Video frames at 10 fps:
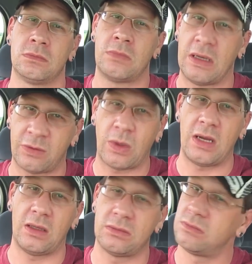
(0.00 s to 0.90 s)
Might as
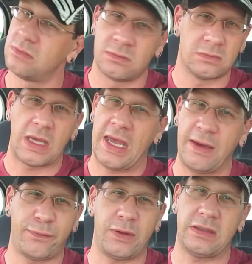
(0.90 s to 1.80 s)
well. I
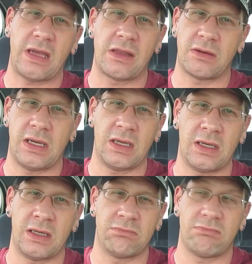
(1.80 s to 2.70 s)
have free
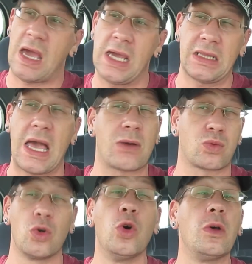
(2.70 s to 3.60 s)
tethering and
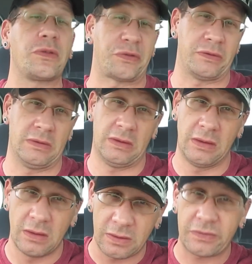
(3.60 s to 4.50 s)
iCloud rules.
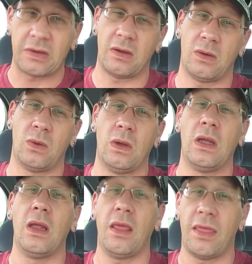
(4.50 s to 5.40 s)
So
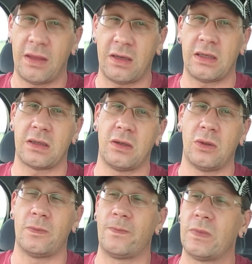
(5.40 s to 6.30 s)
there you
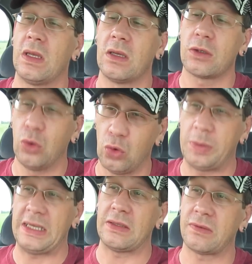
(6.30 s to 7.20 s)
go
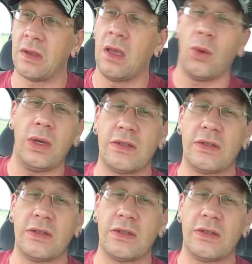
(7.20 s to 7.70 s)
means. We